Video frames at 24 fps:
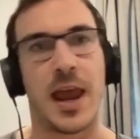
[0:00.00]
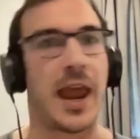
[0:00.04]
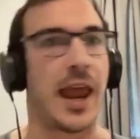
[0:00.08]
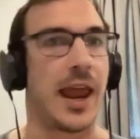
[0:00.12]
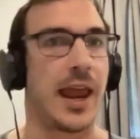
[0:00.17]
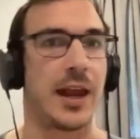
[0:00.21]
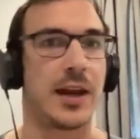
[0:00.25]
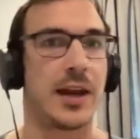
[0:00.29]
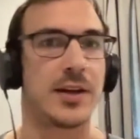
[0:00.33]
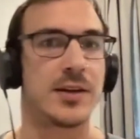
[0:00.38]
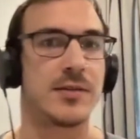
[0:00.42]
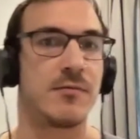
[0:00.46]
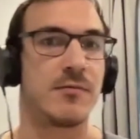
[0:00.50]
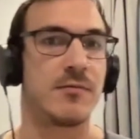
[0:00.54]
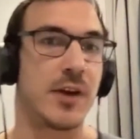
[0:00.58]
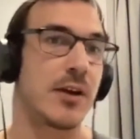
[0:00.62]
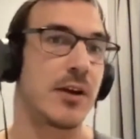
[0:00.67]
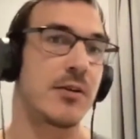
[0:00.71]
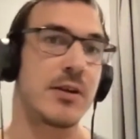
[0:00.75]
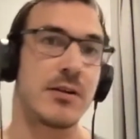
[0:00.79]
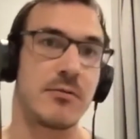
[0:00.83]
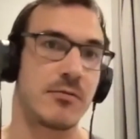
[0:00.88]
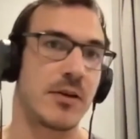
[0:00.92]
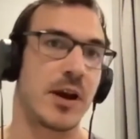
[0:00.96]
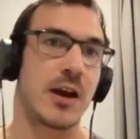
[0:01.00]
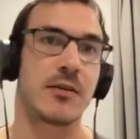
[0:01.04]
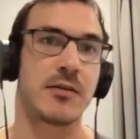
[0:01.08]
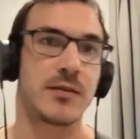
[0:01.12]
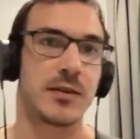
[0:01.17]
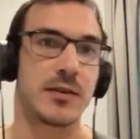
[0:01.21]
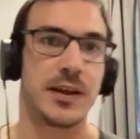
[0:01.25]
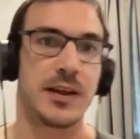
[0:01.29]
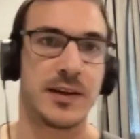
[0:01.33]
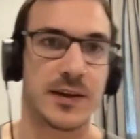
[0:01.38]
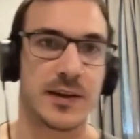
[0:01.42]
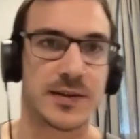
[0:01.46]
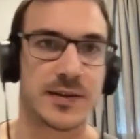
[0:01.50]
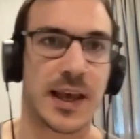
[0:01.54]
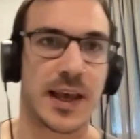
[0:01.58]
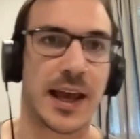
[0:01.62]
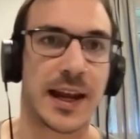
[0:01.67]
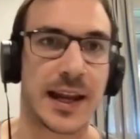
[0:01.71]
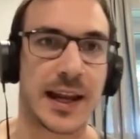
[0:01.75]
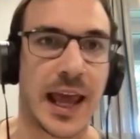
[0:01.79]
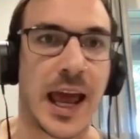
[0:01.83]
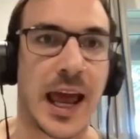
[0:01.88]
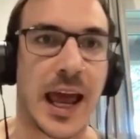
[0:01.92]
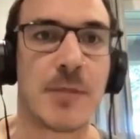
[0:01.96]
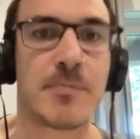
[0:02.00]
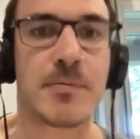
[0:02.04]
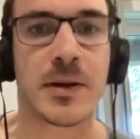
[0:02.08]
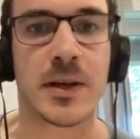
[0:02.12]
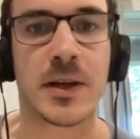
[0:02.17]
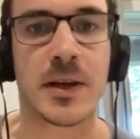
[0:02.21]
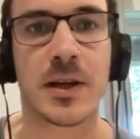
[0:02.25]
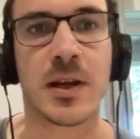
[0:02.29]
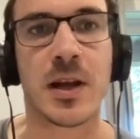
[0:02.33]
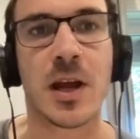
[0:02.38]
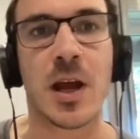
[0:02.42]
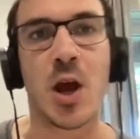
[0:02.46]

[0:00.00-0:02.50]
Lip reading: And very rarely does that happen.